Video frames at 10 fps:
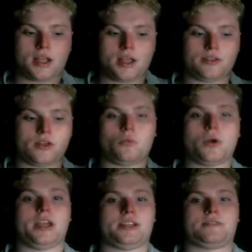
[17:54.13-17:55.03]
and then
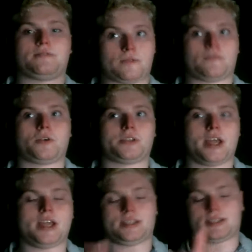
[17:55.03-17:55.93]
wait for 4
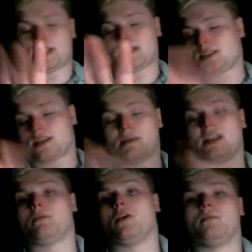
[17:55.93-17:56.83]
days. That's the
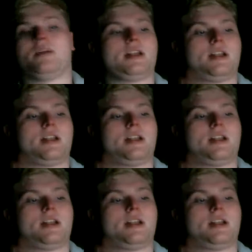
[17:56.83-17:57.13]
minimum.